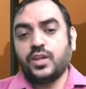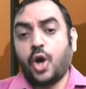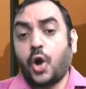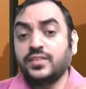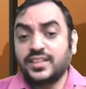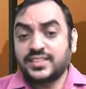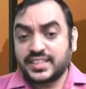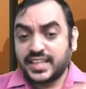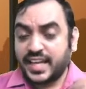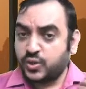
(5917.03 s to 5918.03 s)
On that
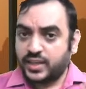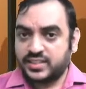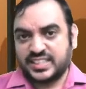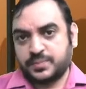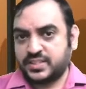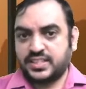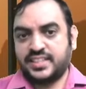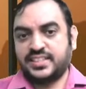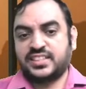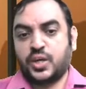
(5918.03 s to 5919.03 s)
6 lakh, you get 6%, that
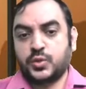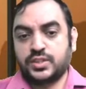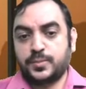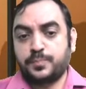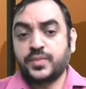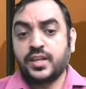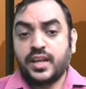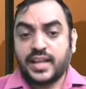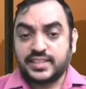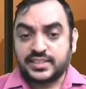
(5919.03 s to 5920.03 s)
is
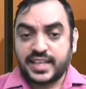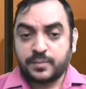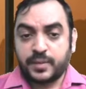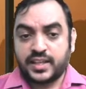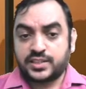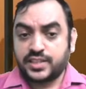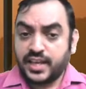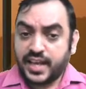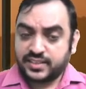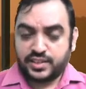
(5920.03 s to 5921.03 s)
And 6 lakh minus 3
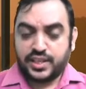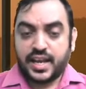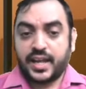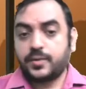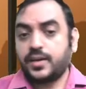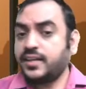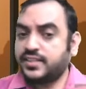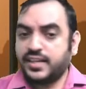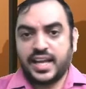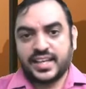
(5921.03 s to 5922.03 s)
lakh, 3 lakh.
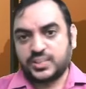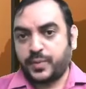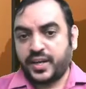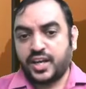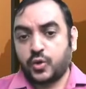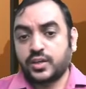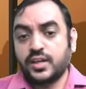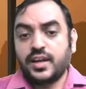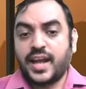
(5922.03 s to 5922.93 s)
And 3 lakh is paid out.